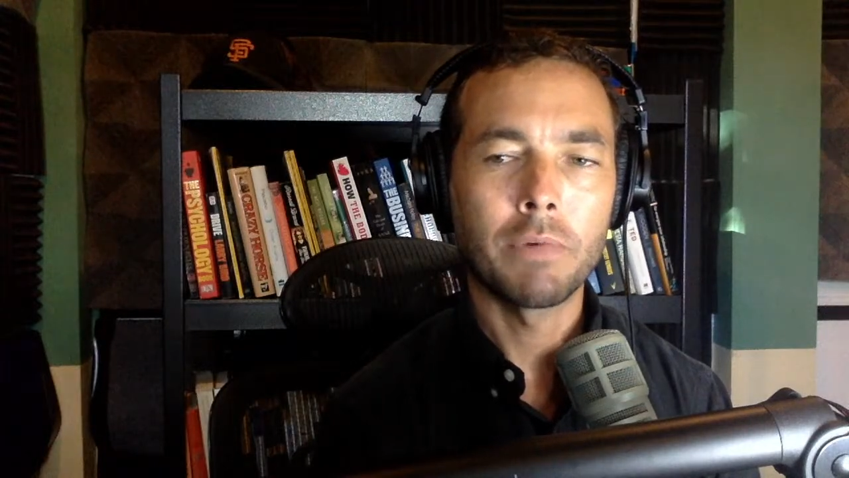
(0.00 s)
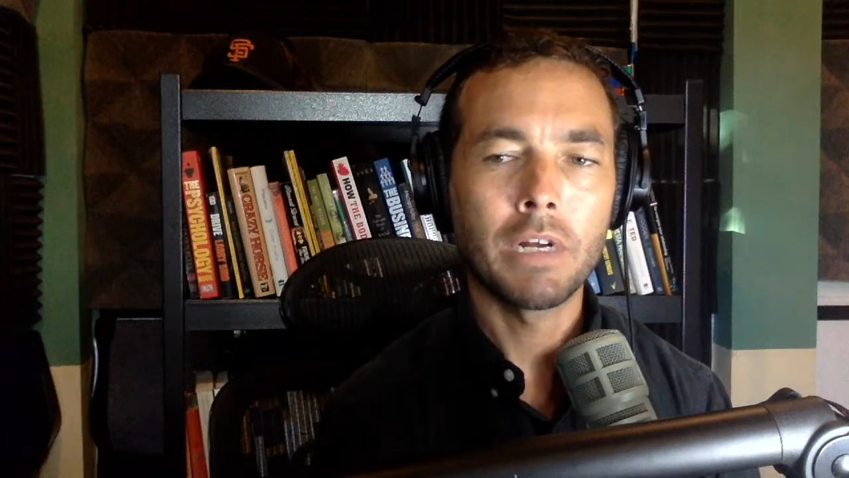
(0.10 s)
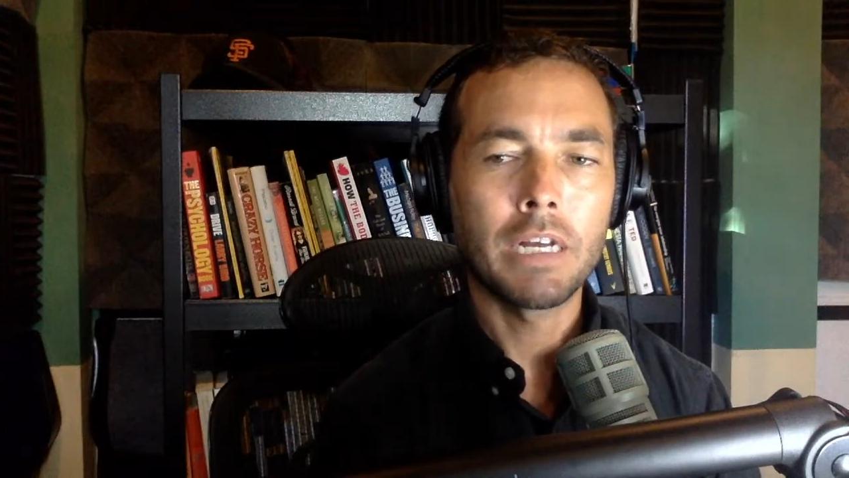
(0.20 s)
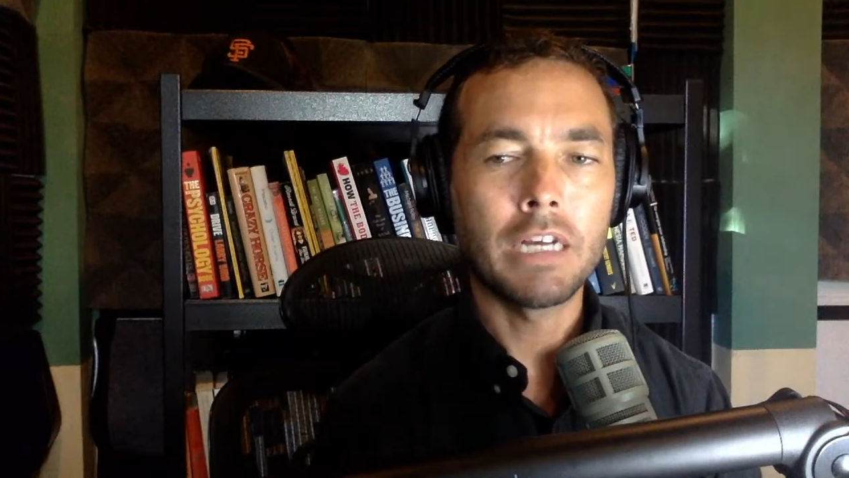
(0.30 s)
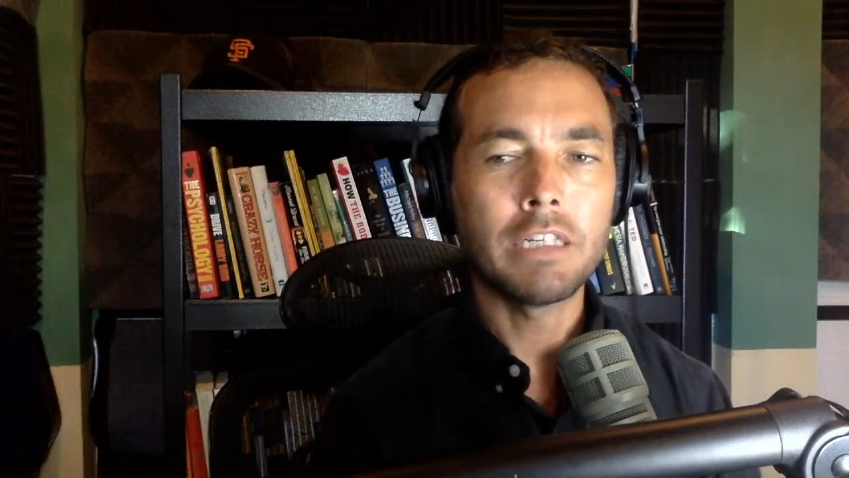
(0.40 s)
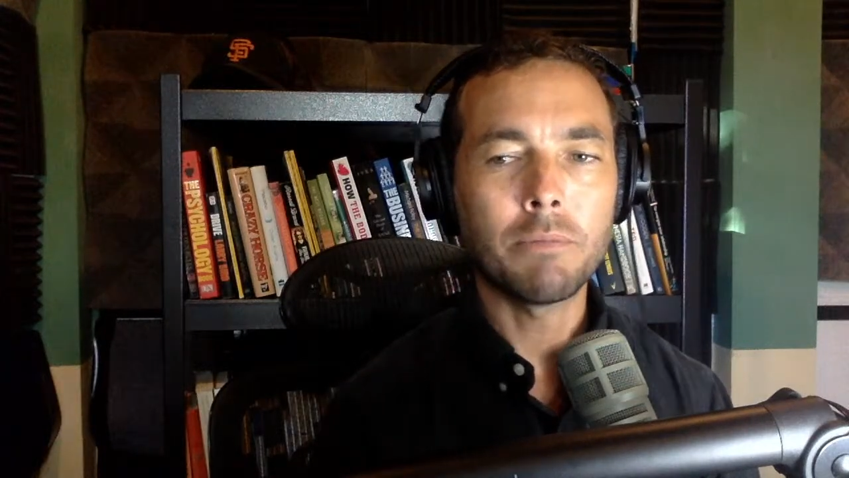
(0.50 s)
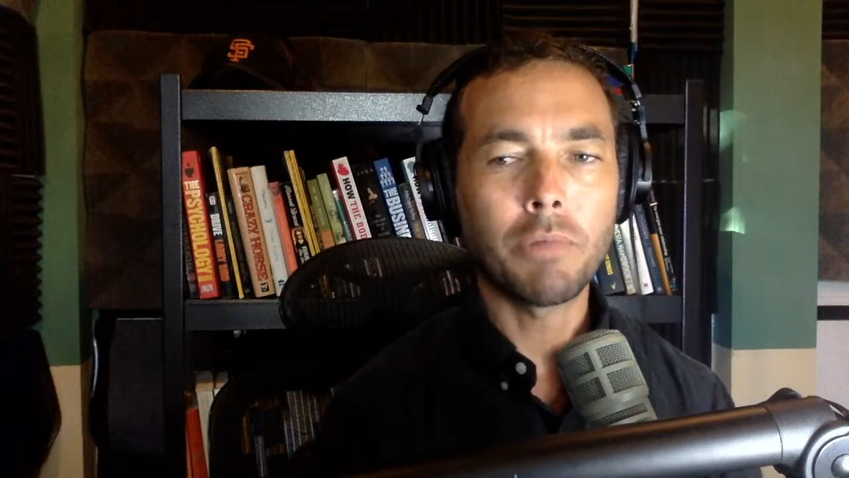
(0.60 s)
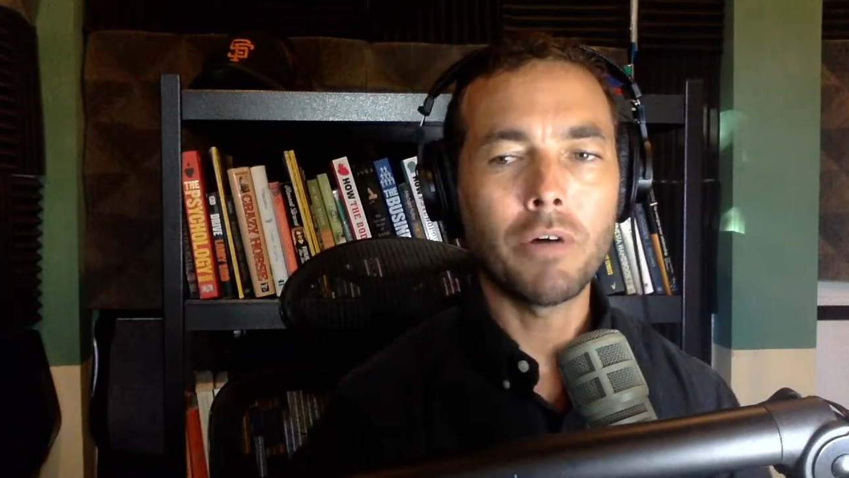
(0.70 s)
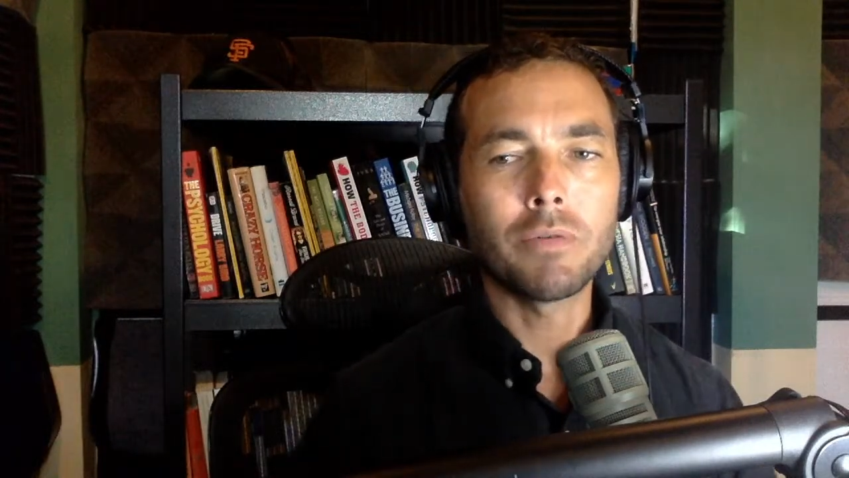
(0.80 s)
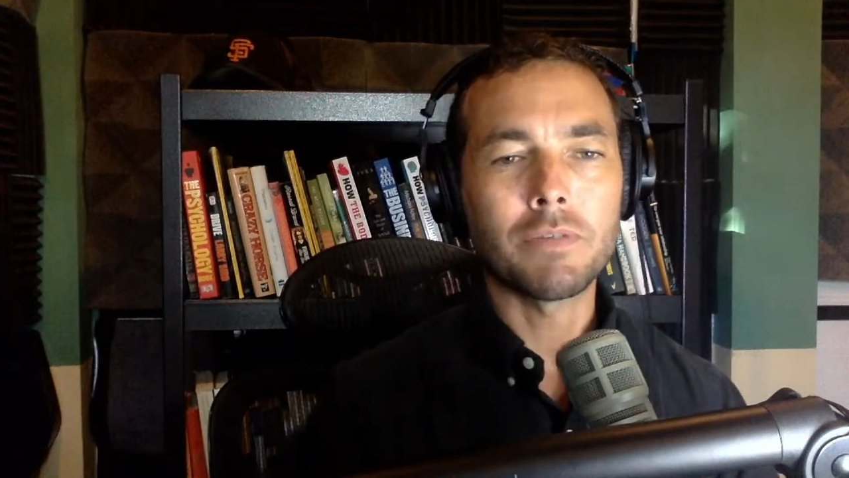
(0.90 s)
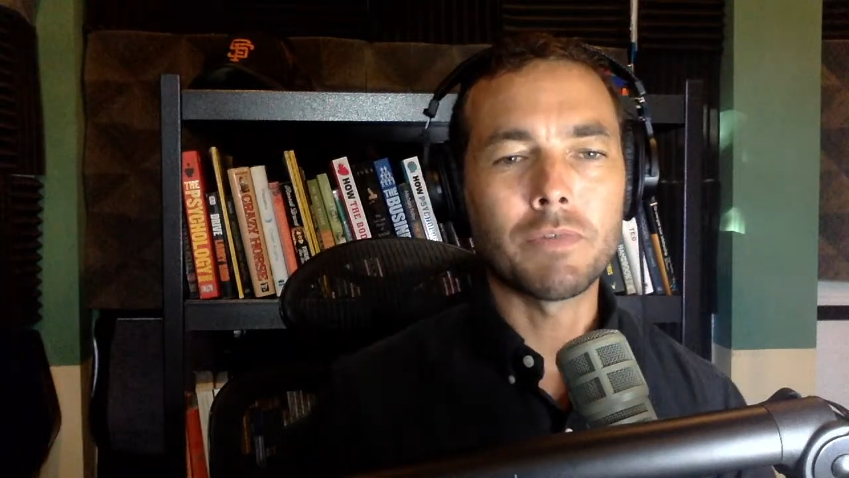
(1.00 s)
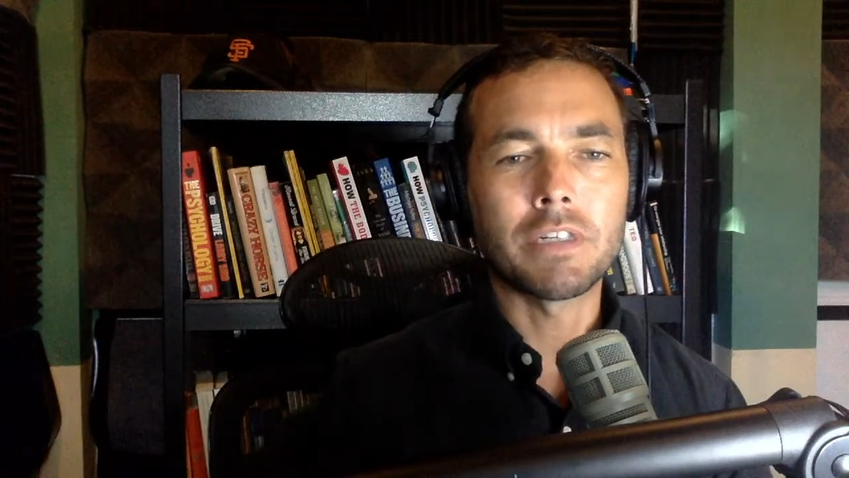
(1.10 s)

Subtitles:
I suppose if